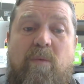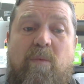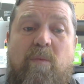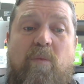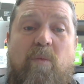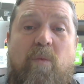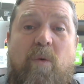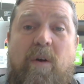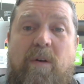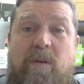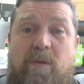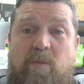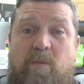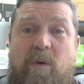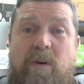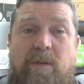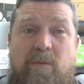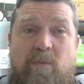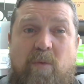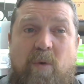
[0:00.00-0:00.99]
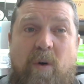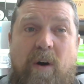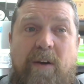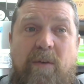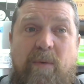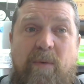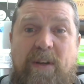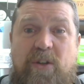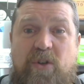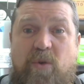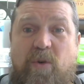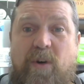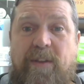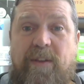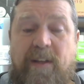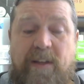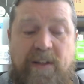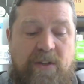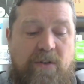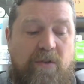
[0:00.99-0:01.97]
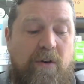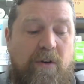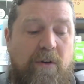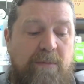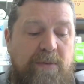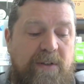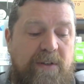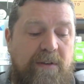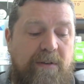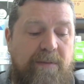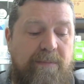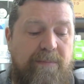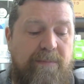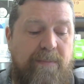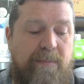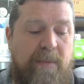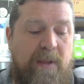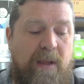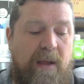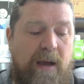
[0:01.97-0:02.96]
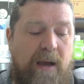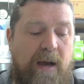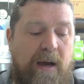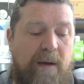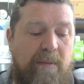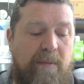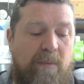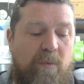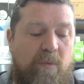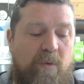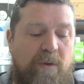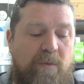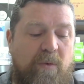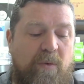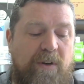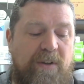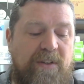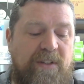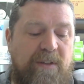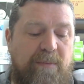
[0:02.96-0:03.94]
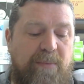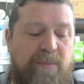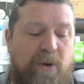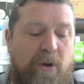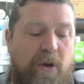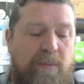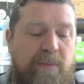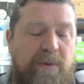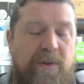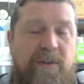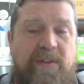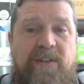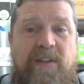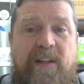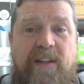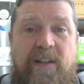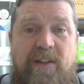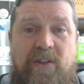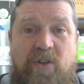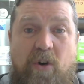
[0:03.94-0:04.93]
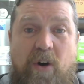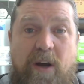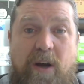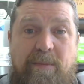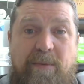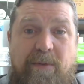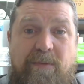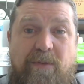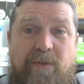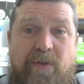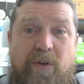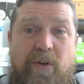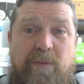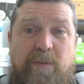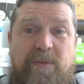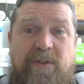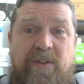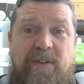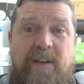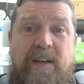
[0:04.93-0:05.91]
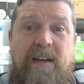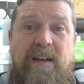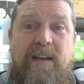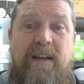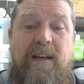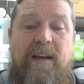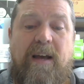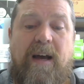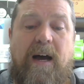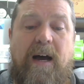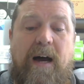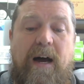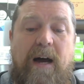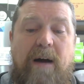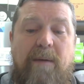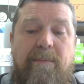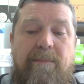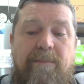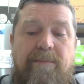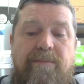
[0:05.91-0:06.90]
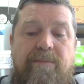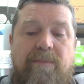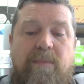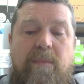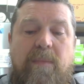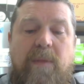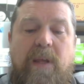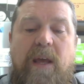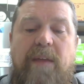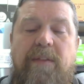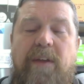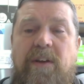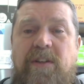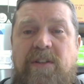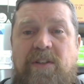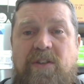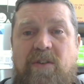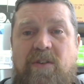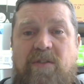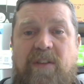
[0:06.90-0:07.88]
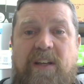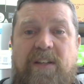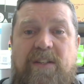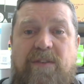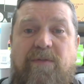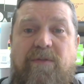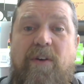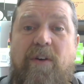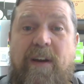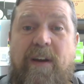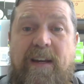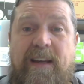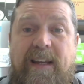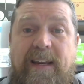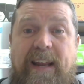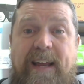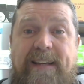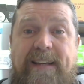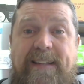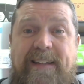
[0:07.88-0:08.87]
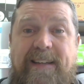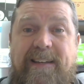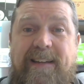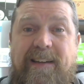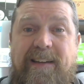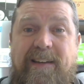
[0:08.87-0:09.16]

why do we join these groups? What is the purpose and the type of groups? And those two things are very connected.